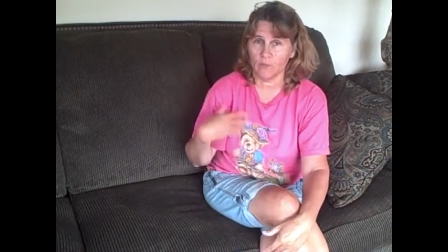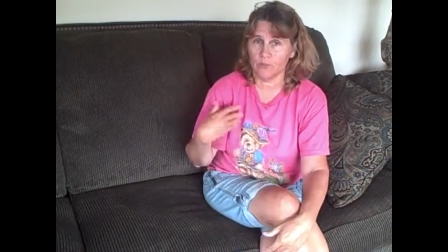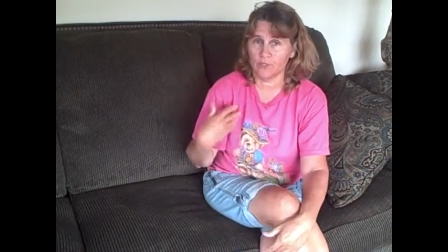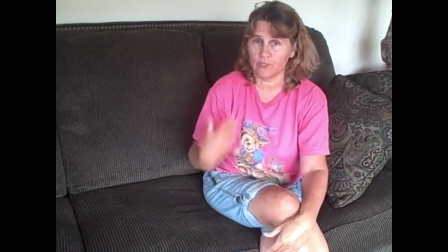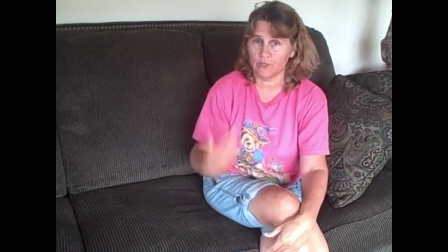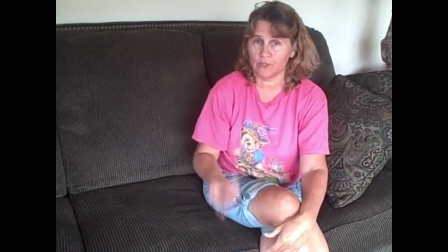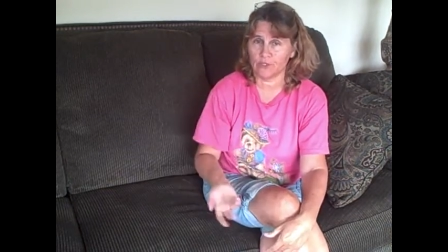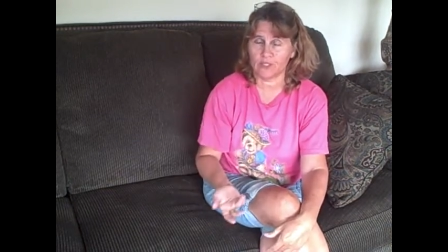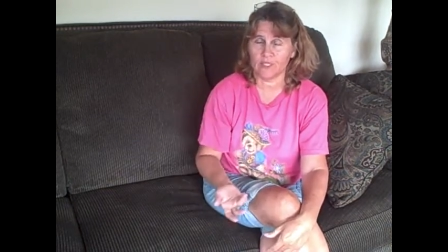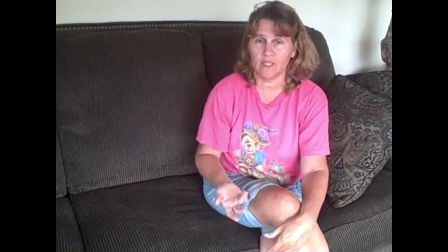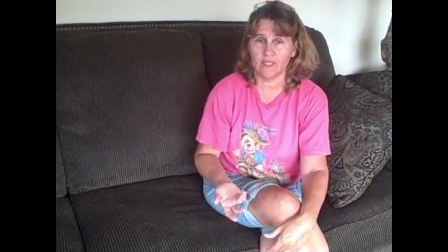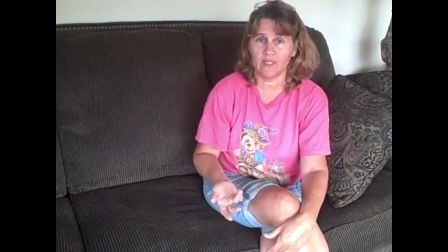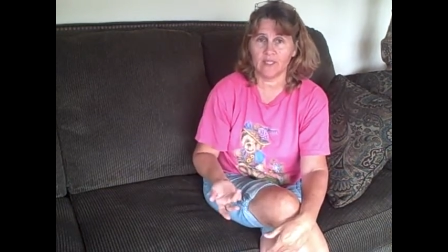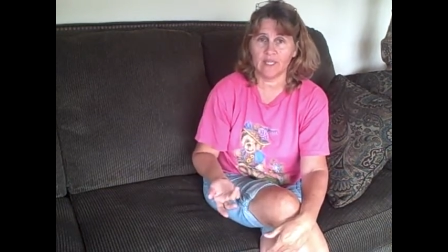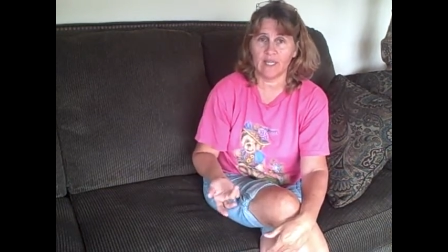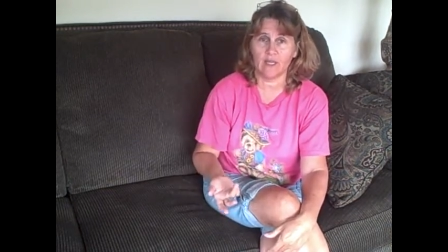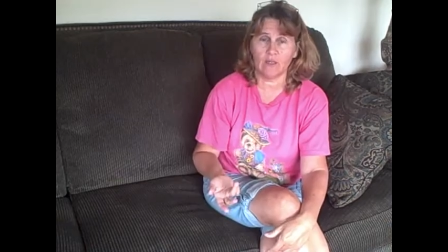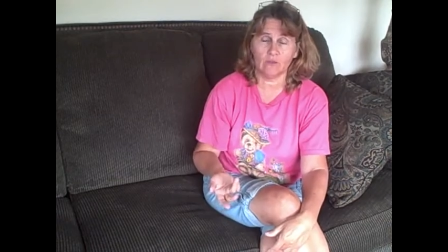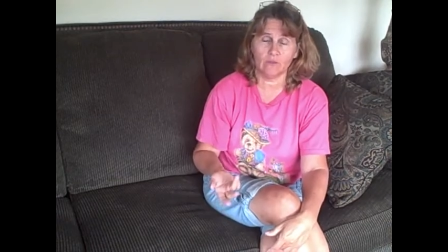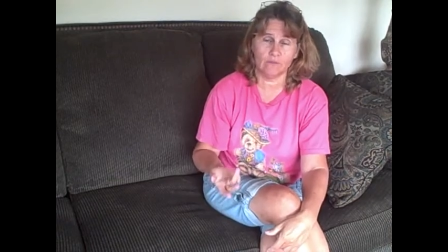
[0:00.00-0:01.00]
when you're
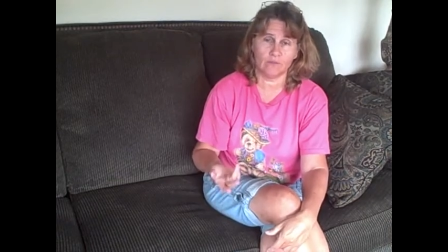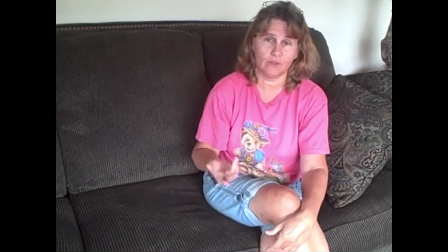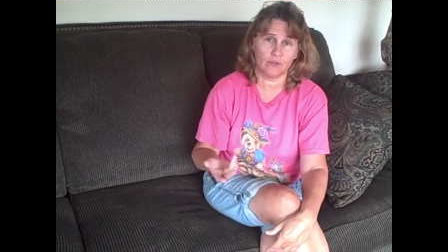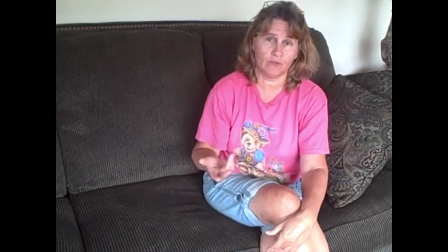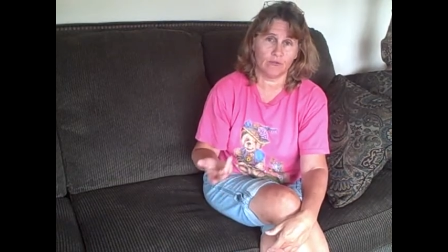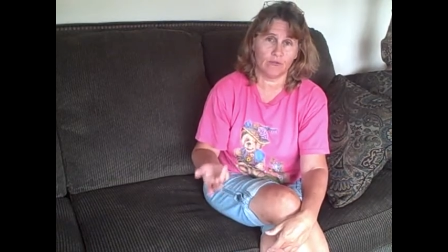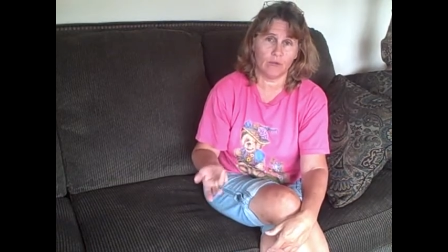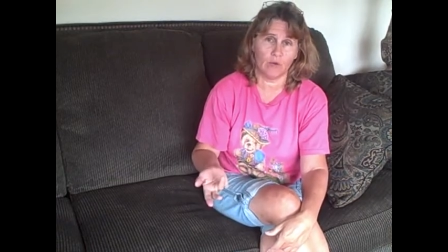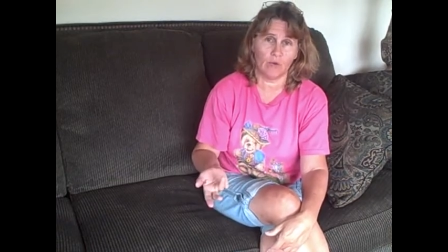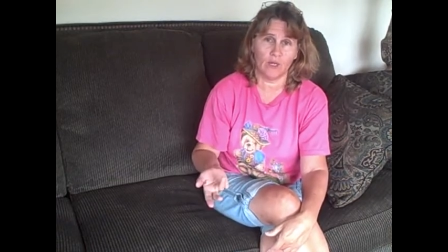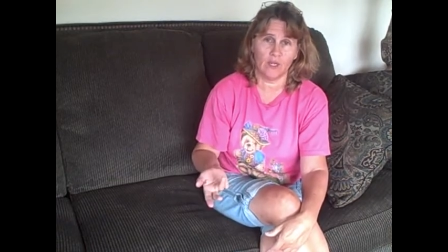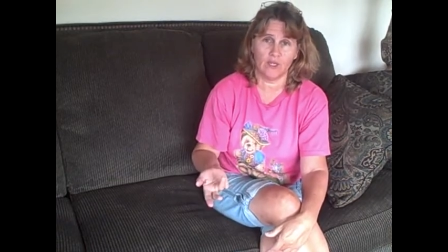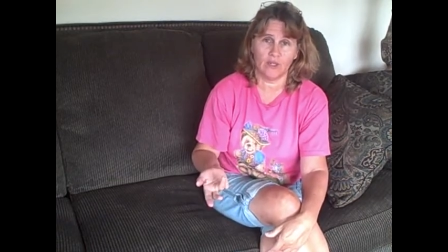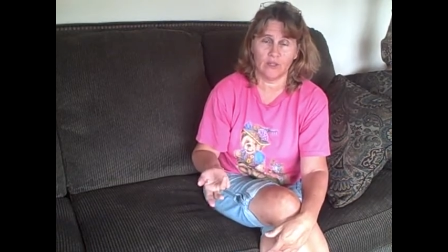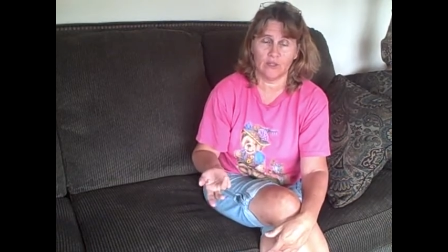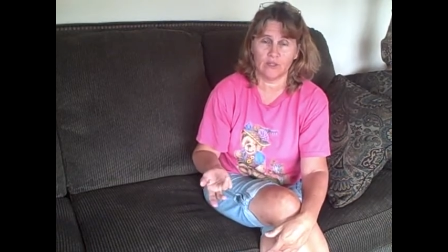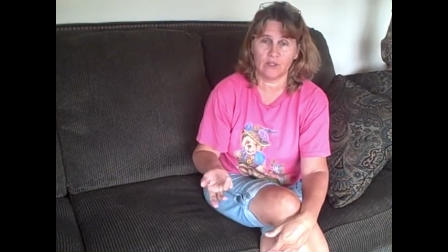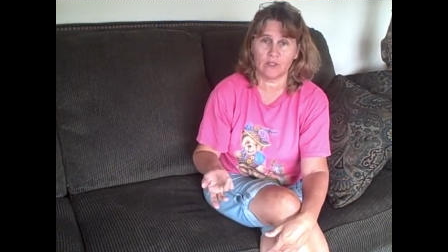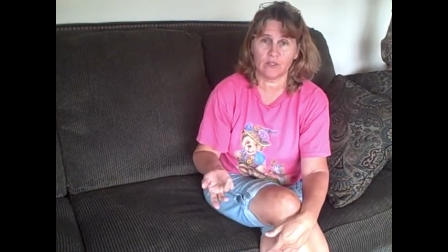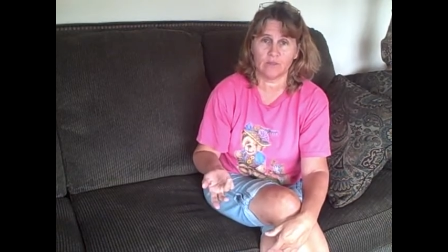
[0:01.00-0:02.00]
sending out to
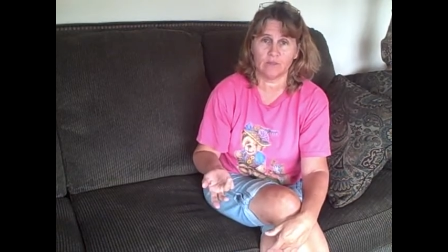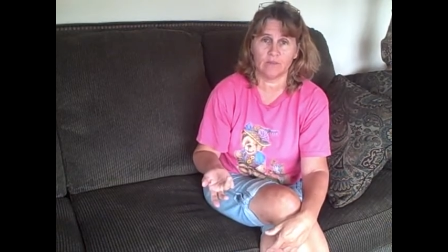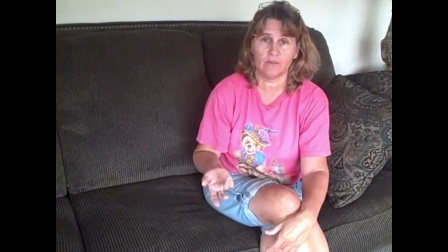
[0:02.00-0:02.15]
400